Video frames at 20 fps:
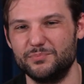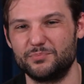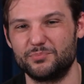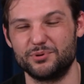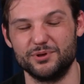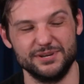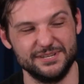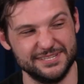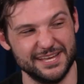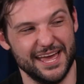
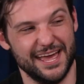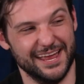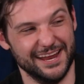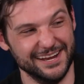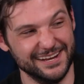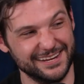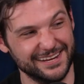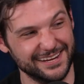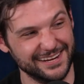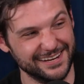
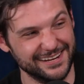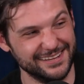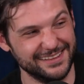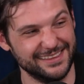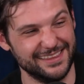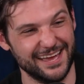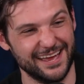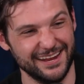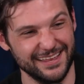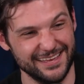pretended
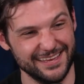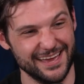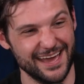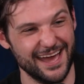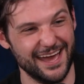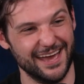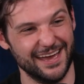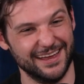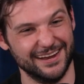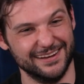that he
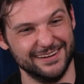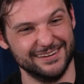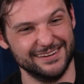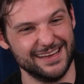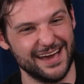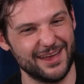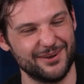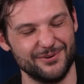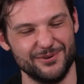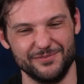had,
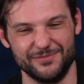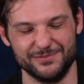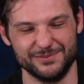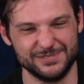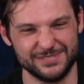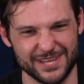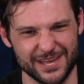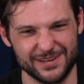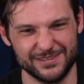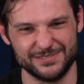I don't know if it was
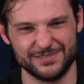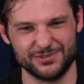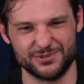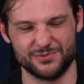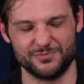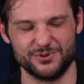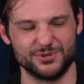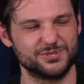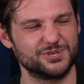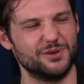Down
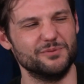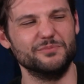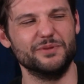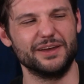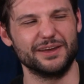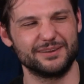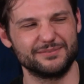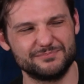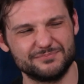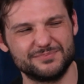syndrome or some
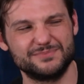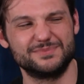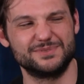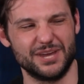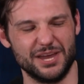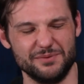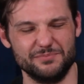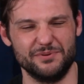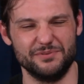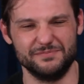like
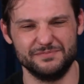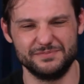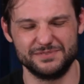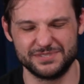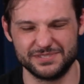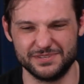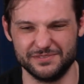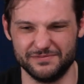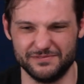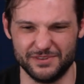type of
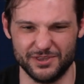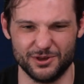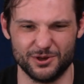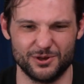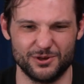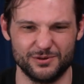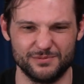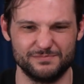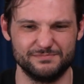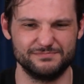
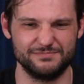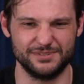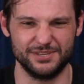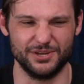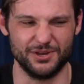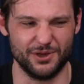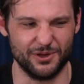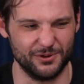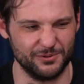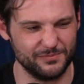severe,
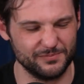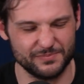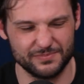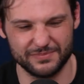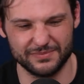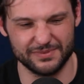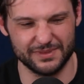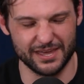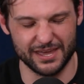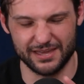
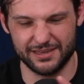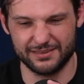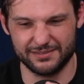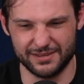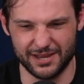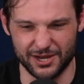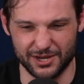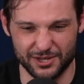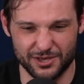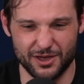like
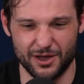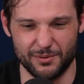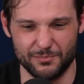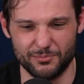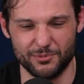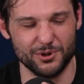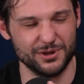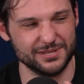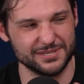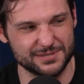
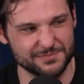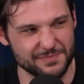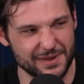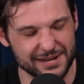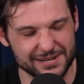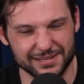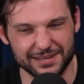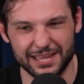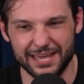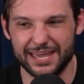encumbrance
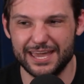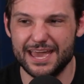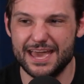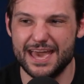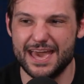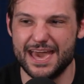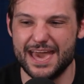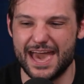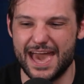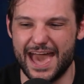mentally.
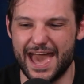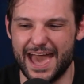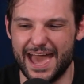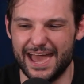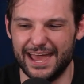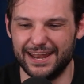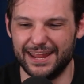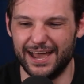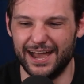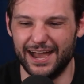
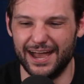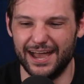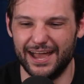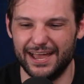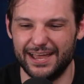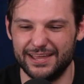And